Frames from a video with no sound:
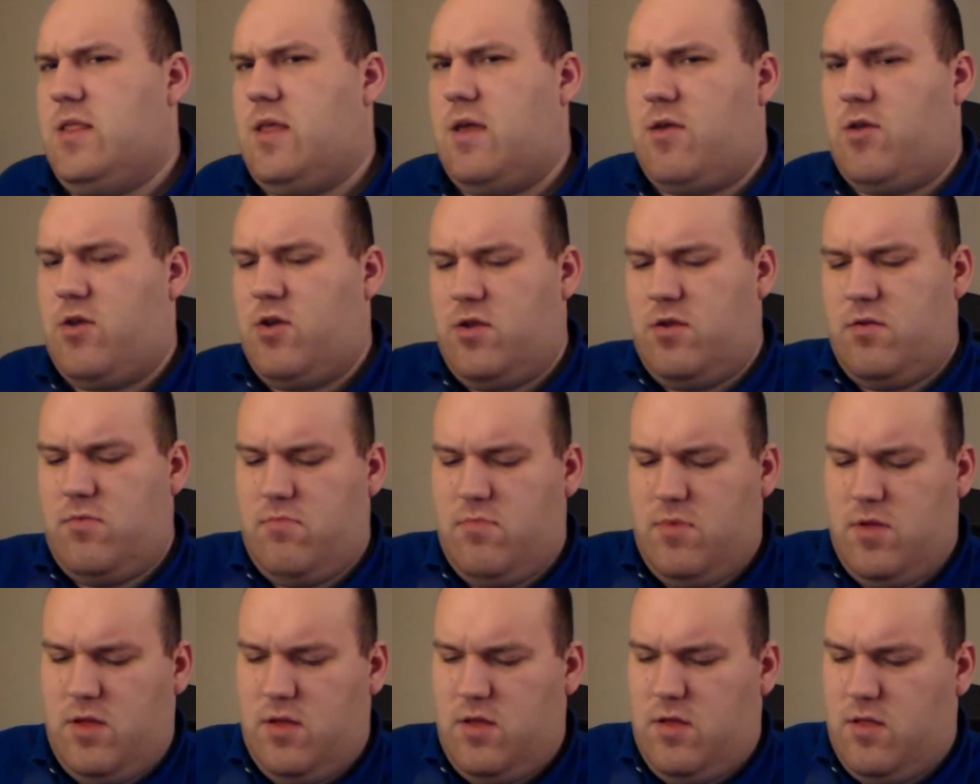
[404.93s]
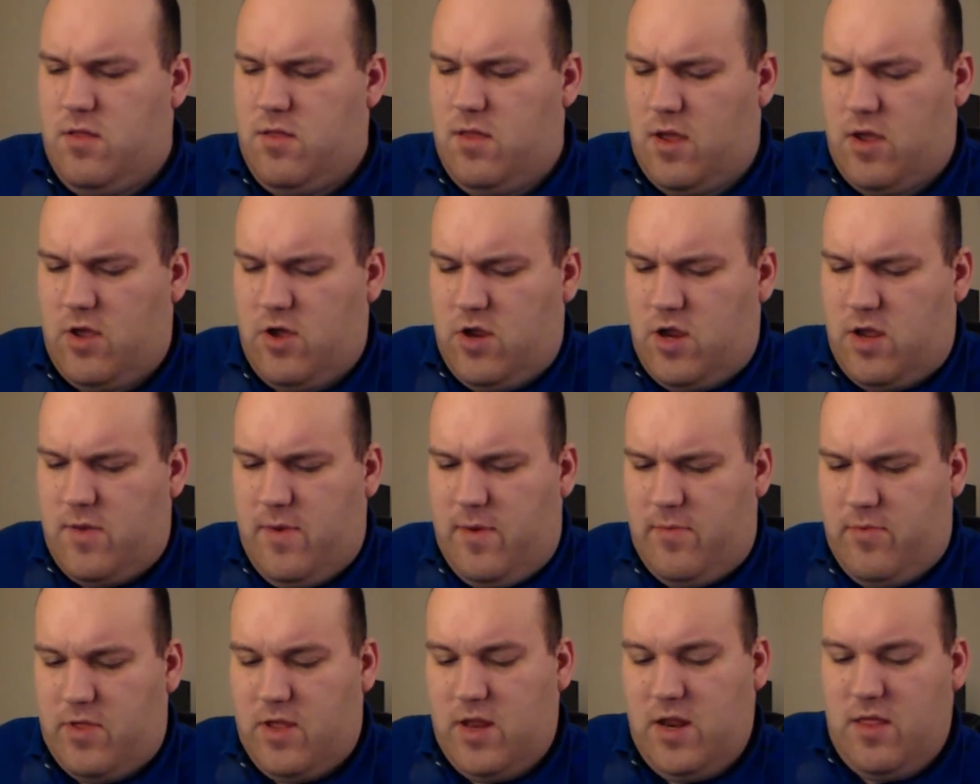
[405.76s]
They couldn't
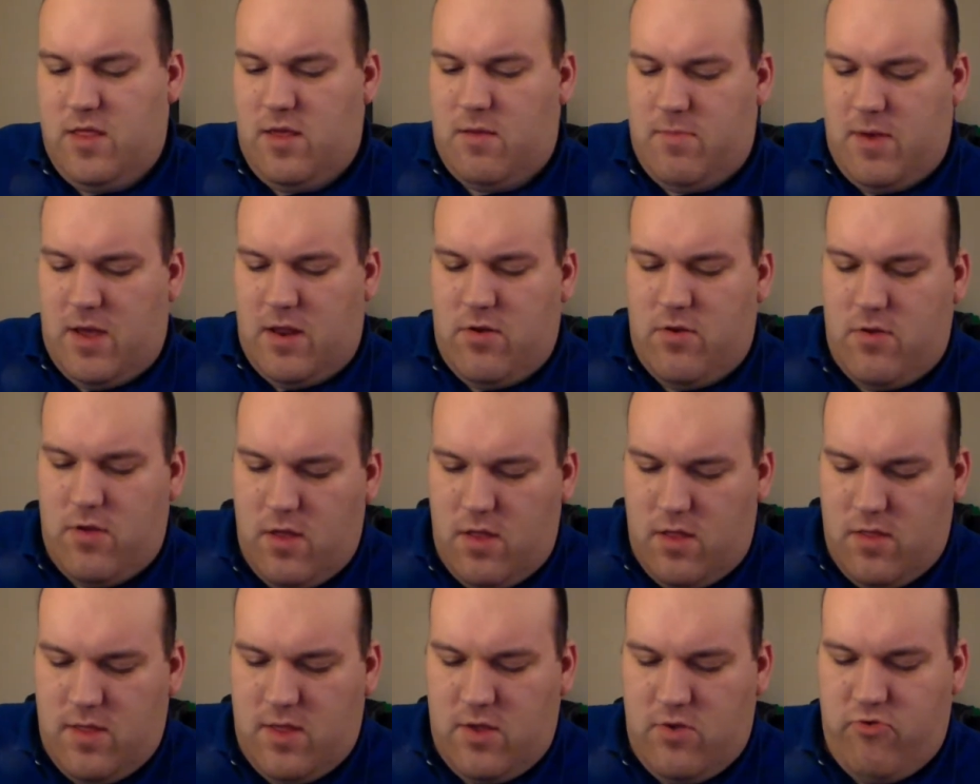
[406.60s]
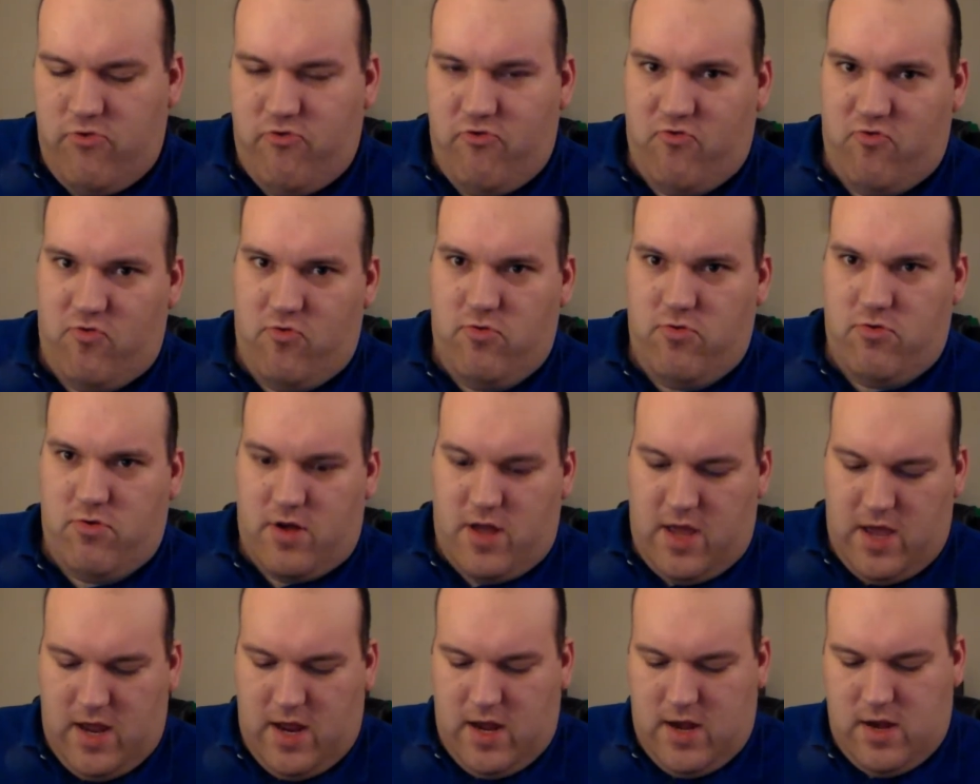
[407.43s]
come up with anything better than
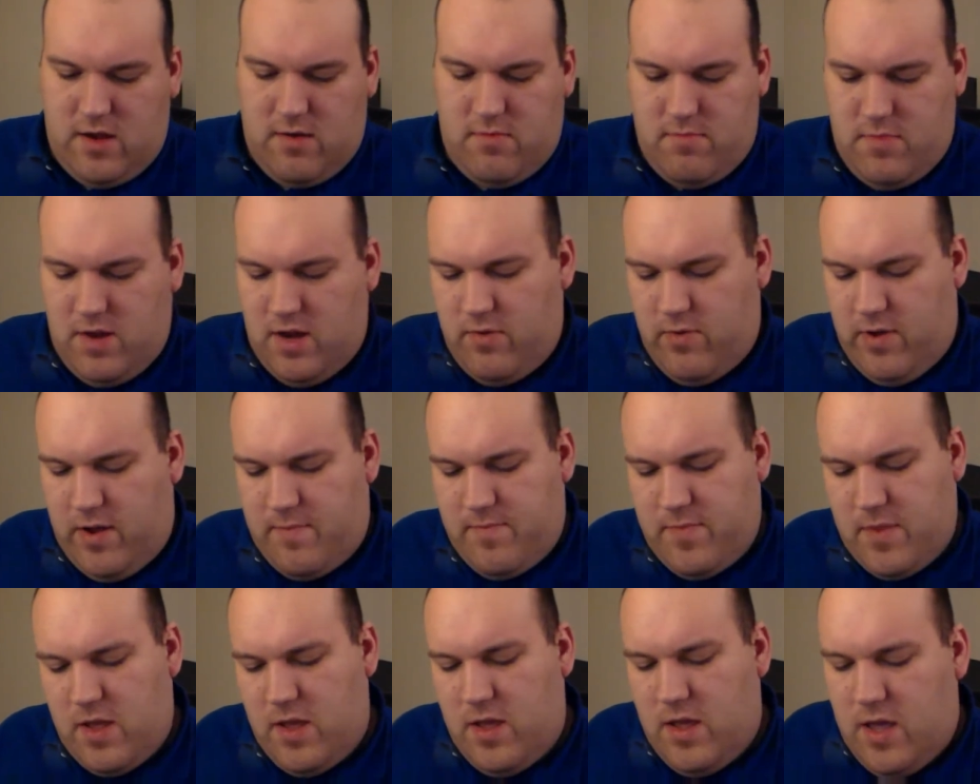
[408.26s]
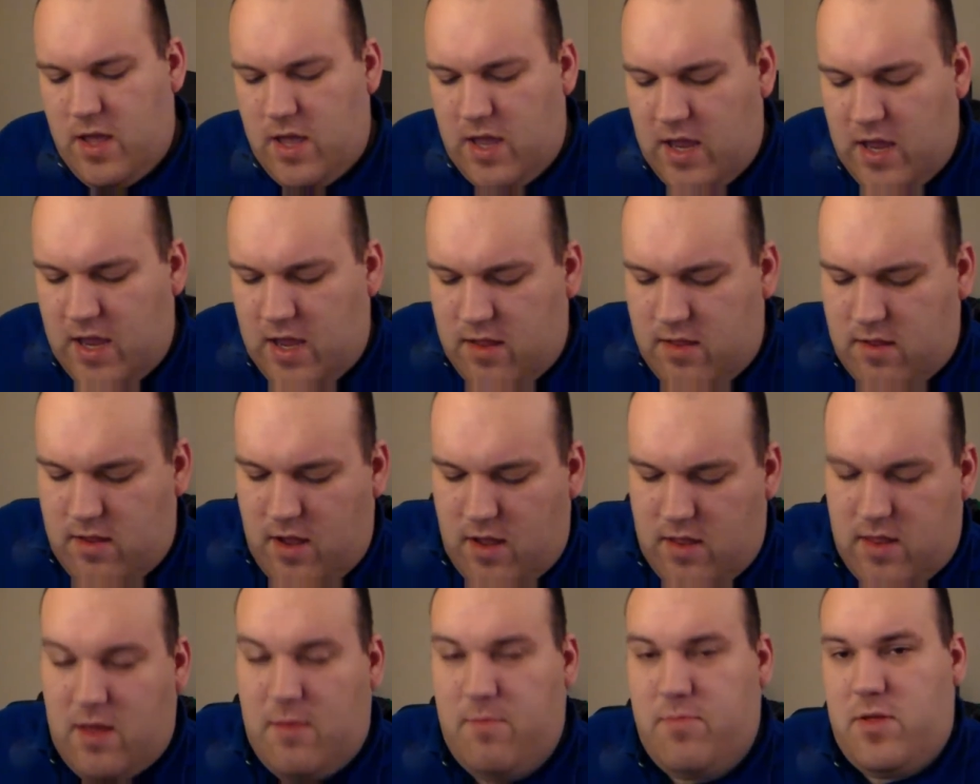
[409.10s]
Drool Cannon. Anyway,
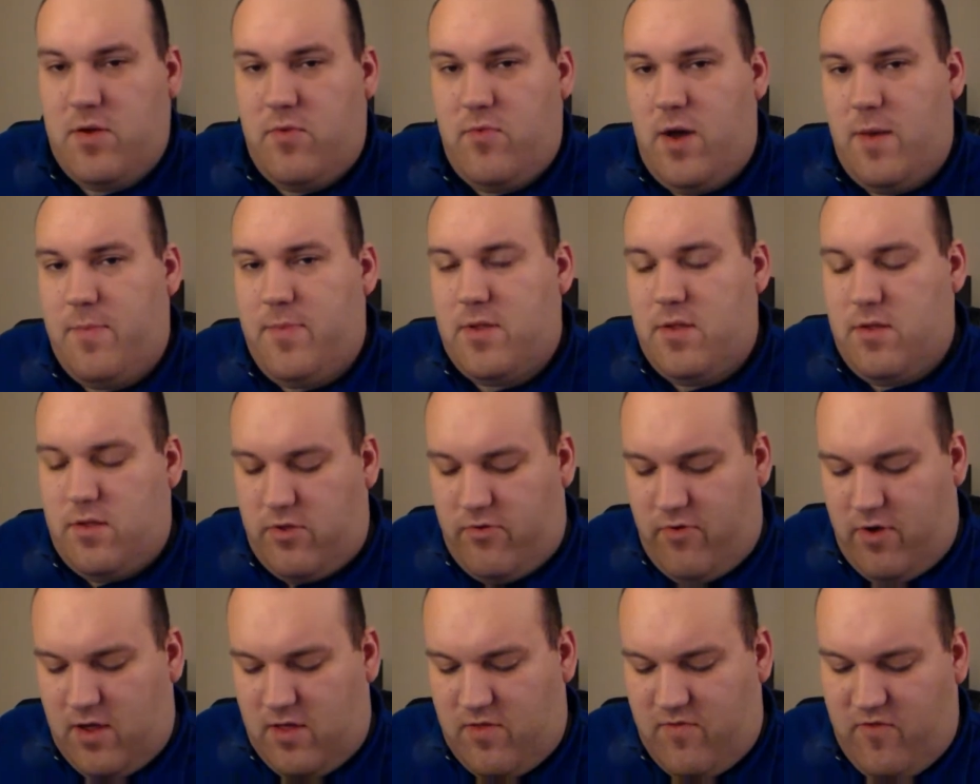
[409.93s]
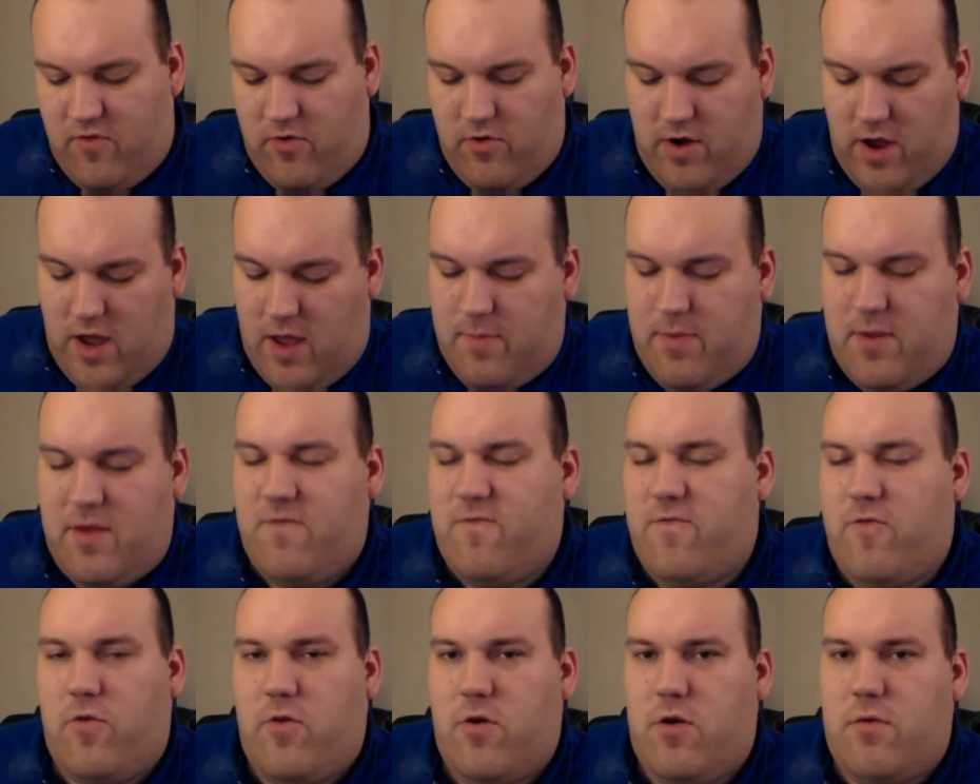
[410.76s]
it's a template weapon, Strength 4,
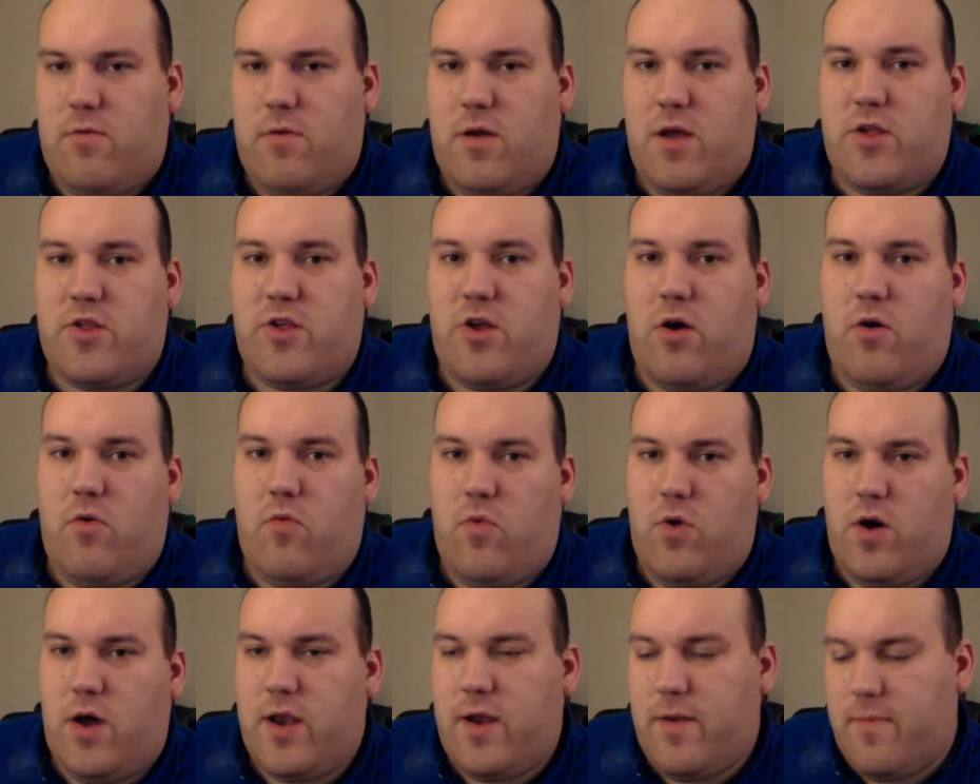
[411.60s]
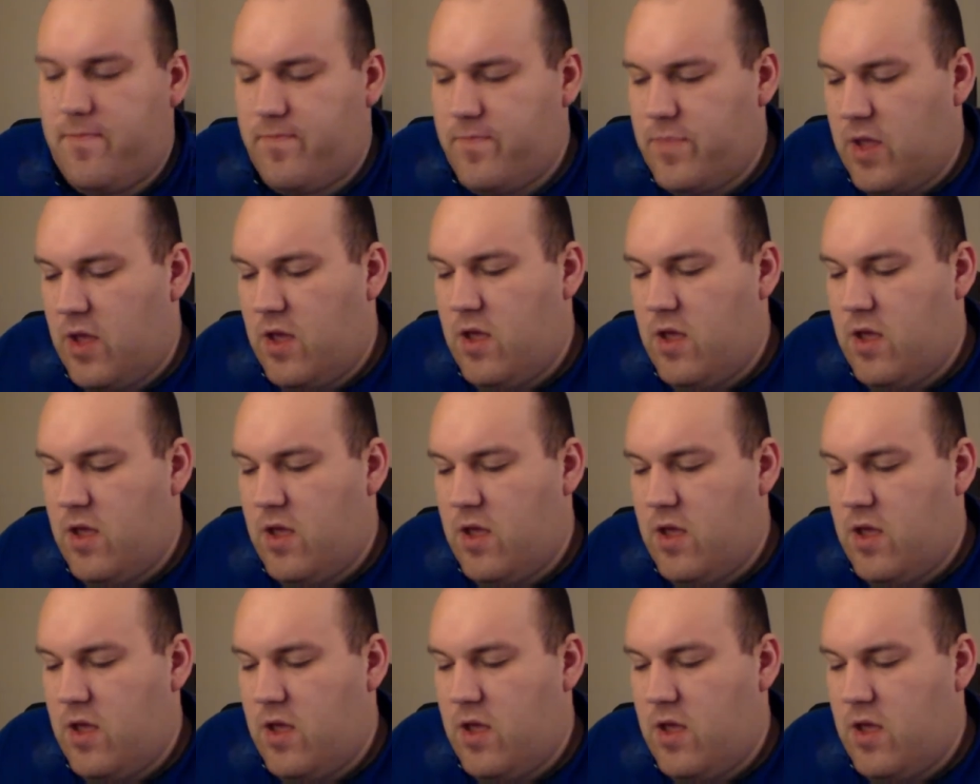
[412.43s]
AP 4, Assault 1.